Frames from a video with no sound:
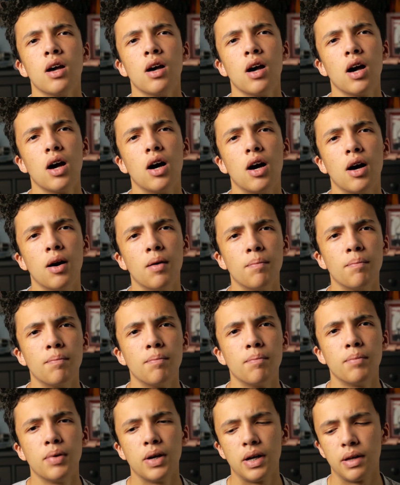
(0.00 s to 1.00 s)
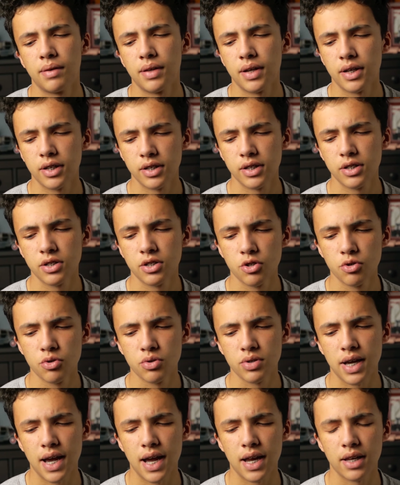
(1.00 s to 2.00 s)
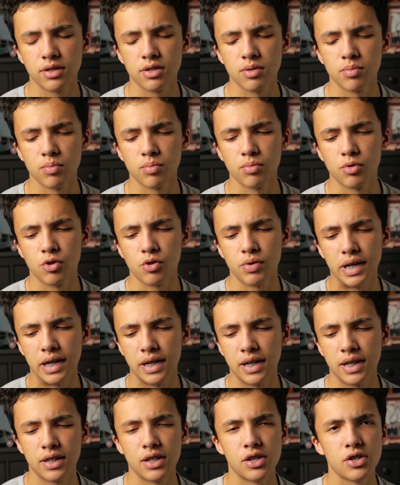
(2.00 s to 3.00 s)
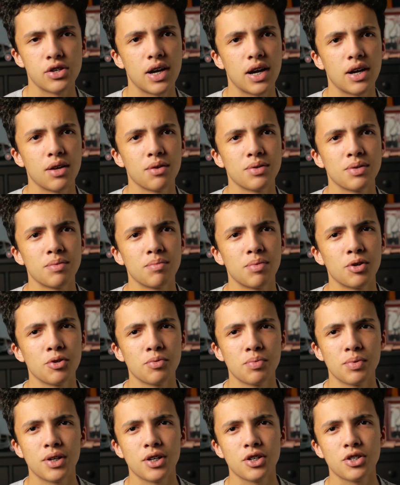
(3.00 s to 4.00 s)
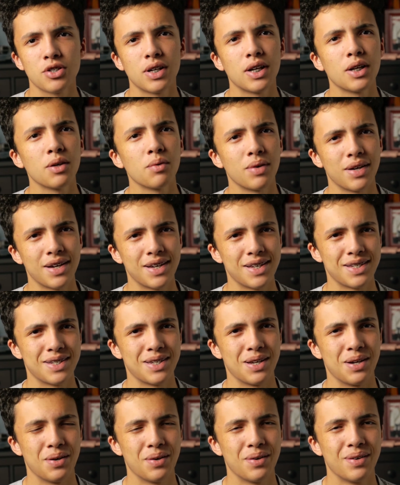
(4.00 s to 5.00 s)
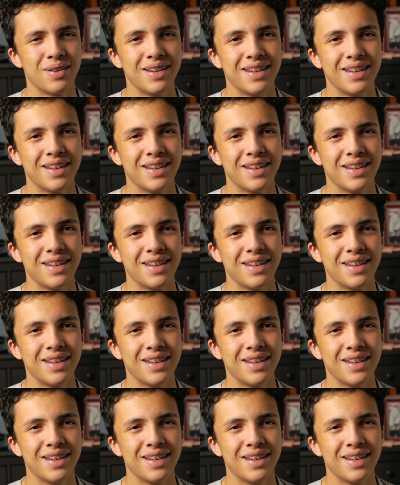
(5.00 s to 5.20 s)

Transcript: But I usually add some green in the shadows in post-production anyway, so